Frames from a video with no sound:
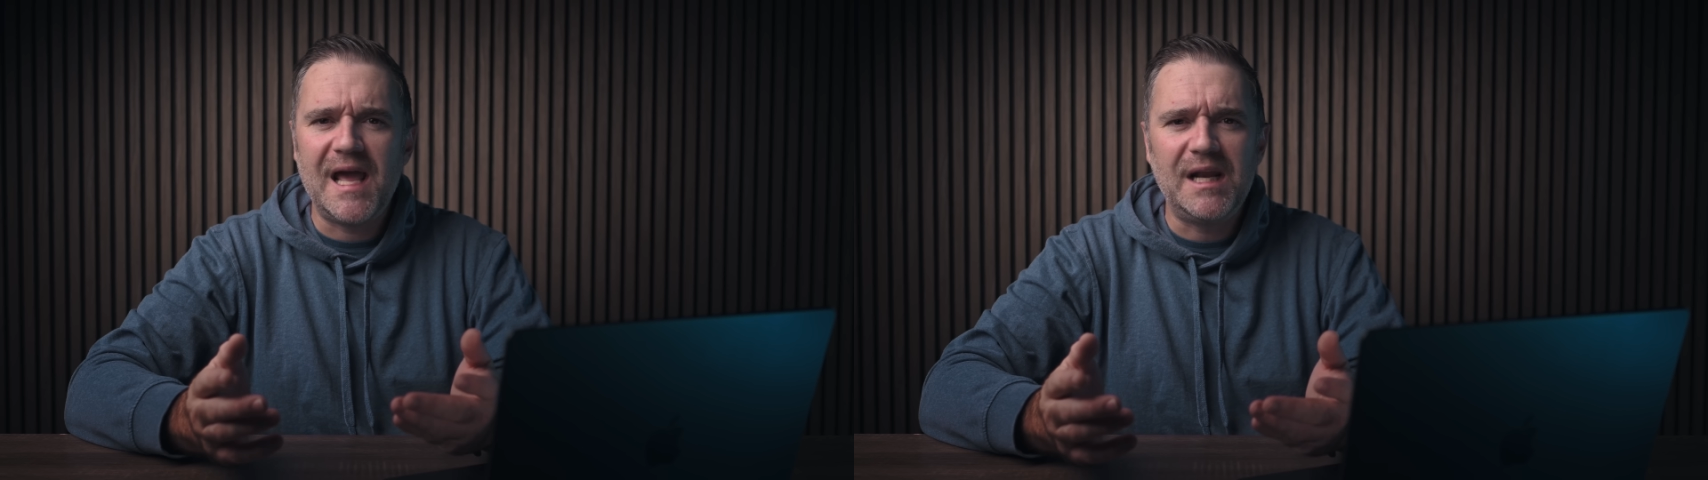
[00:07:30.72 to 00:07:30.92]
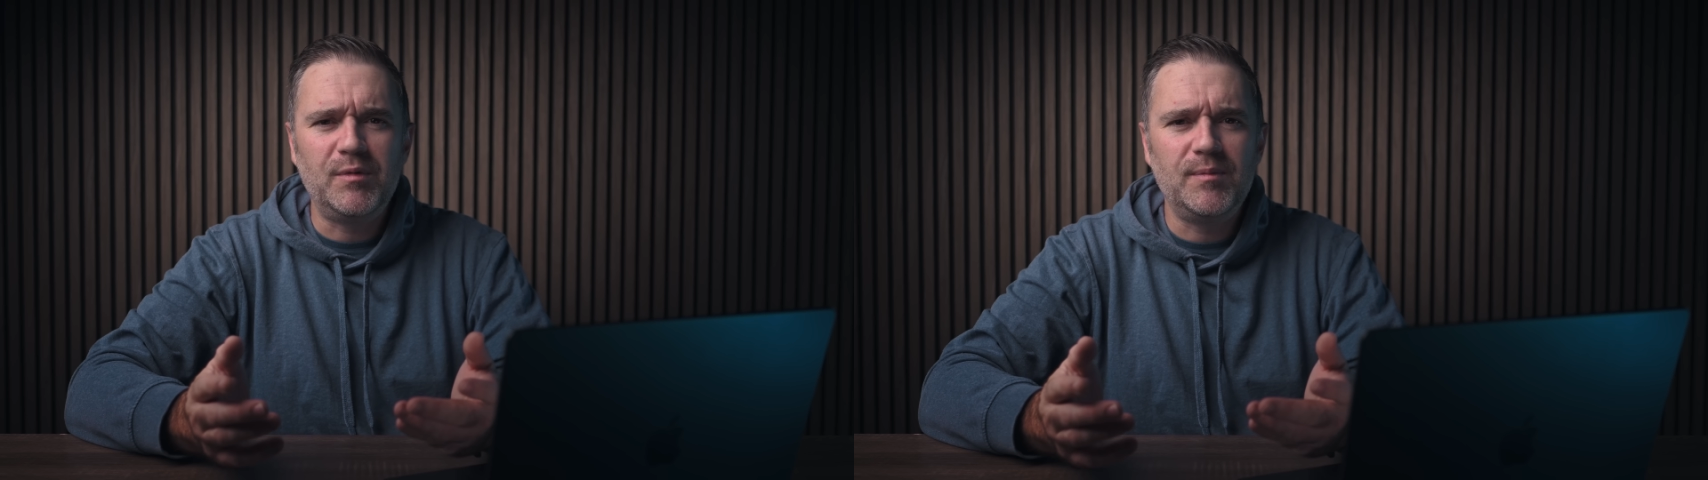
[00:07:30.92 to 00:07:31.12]

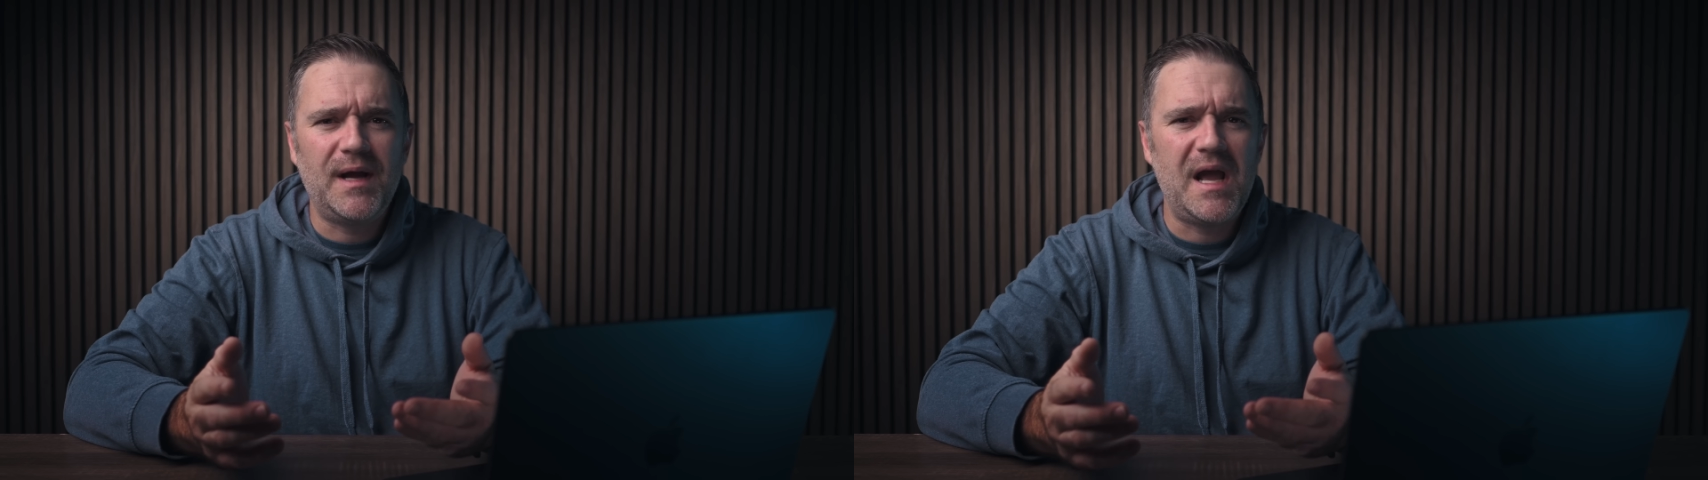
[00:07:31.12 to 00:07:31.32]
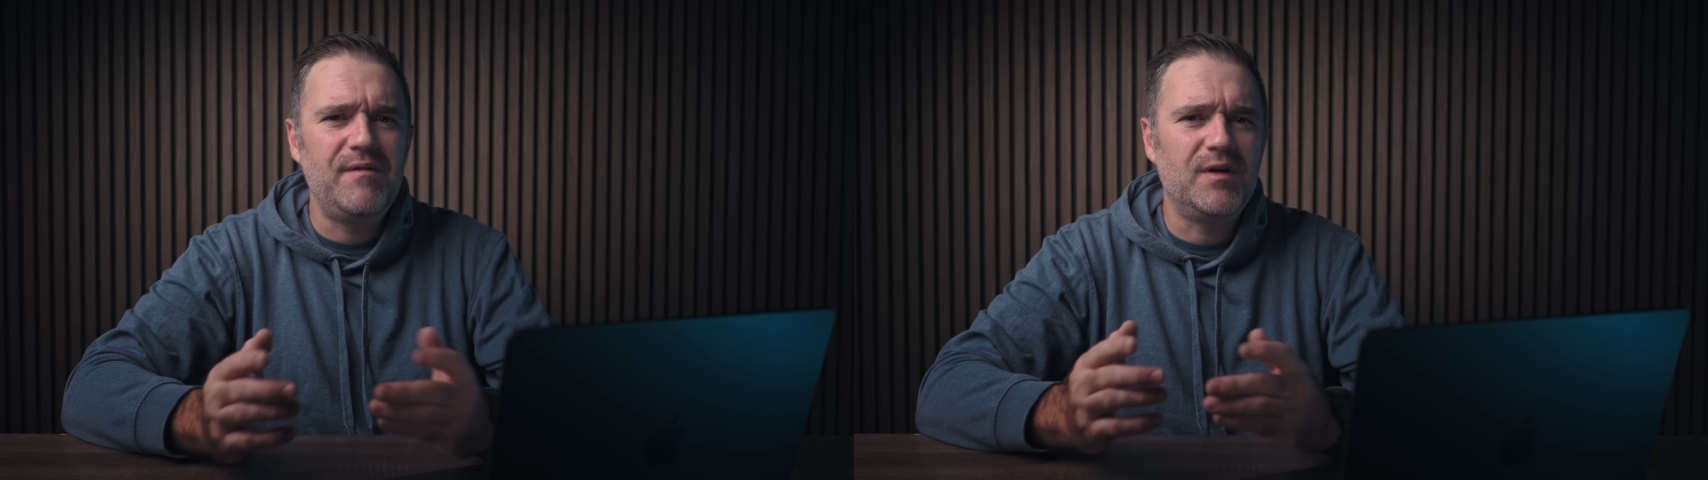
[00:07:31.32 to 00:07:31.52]
animal
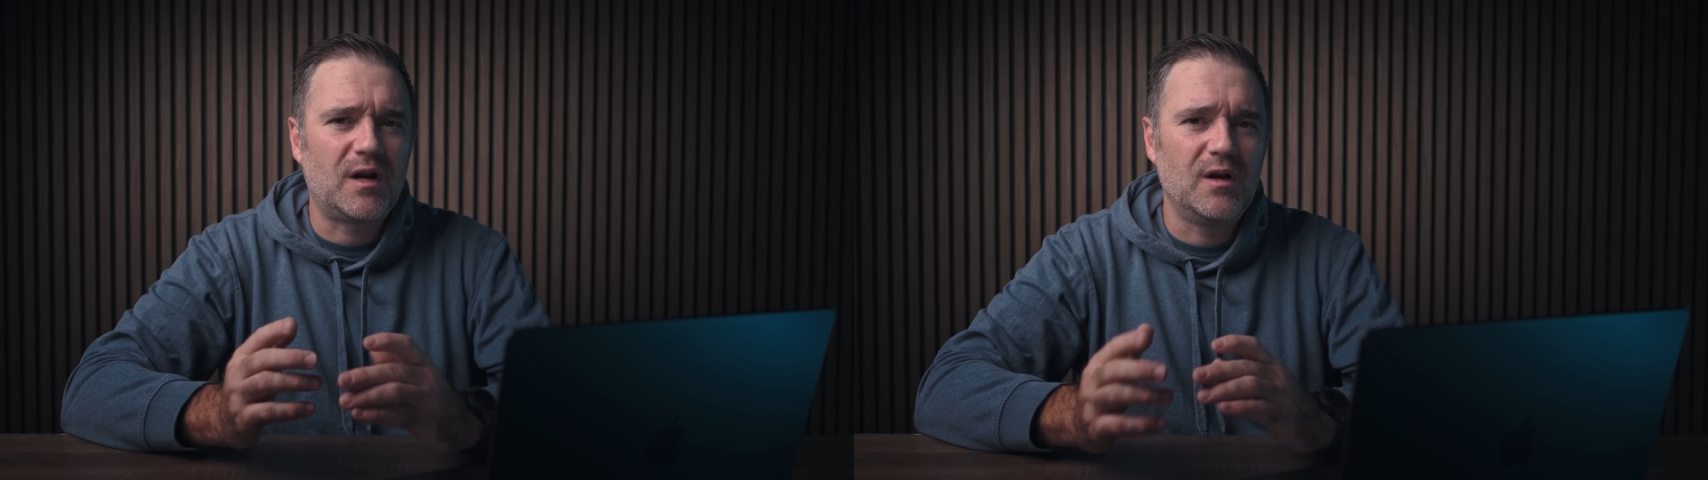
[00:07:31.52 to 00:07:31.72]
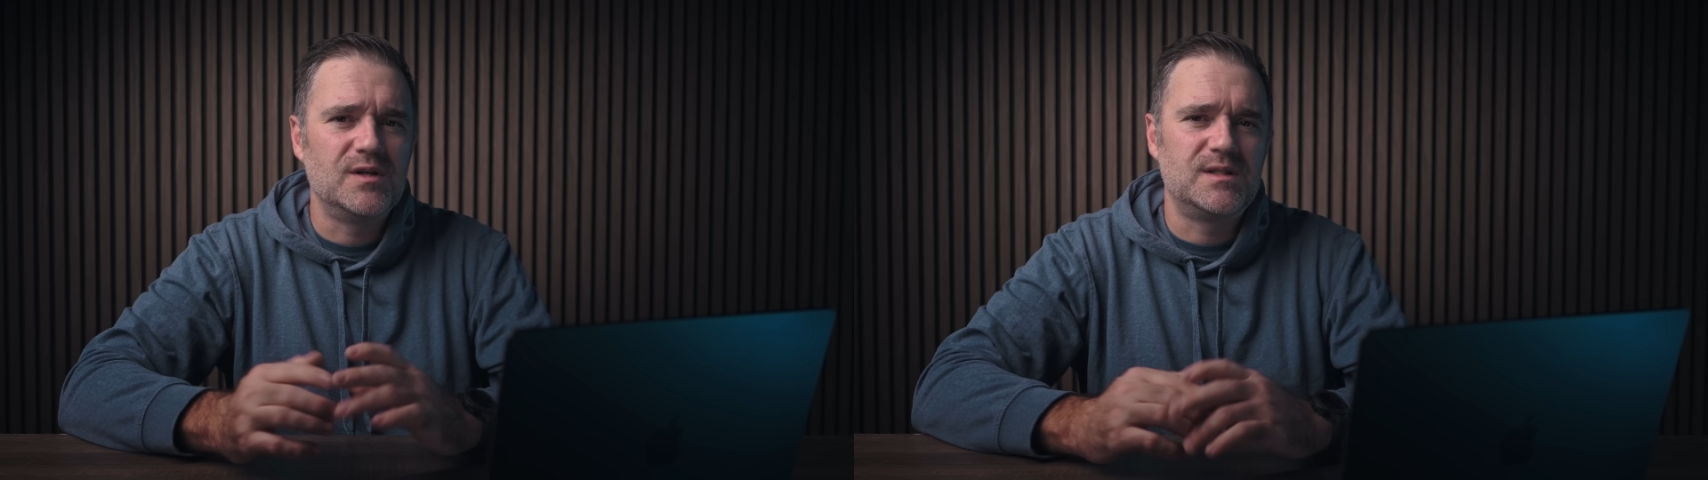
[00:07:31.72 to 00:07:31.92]
behavior
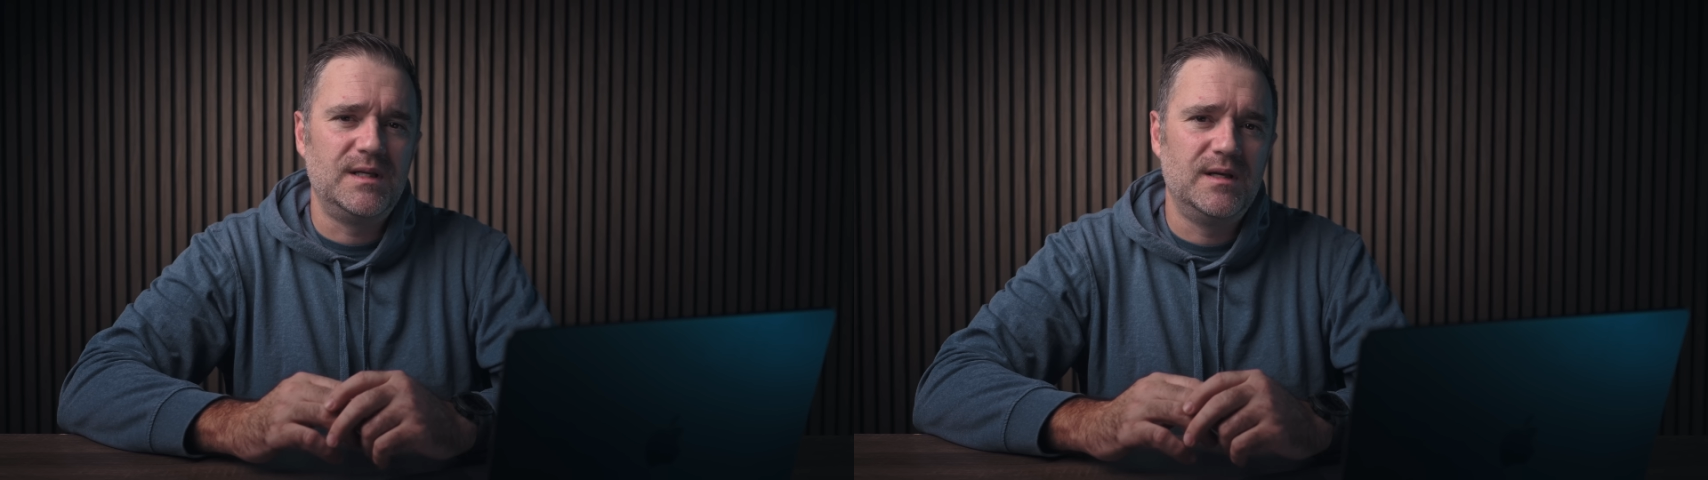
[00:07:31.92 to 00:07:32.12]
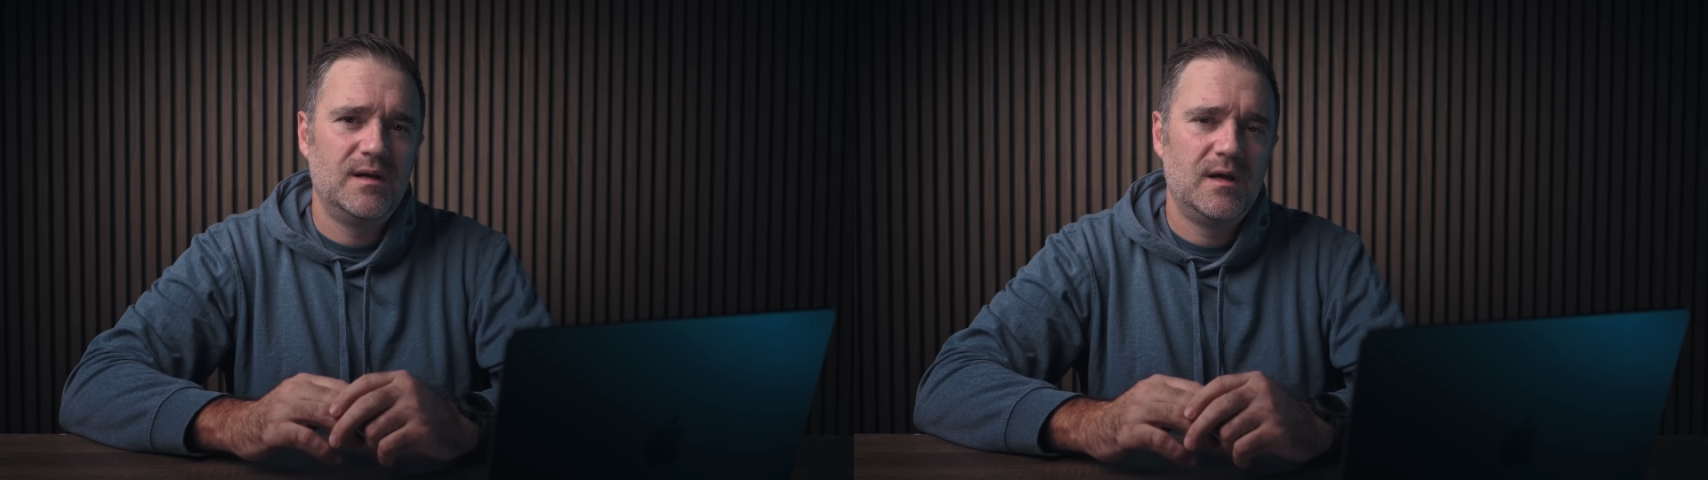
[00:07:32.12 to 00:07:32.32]
closely,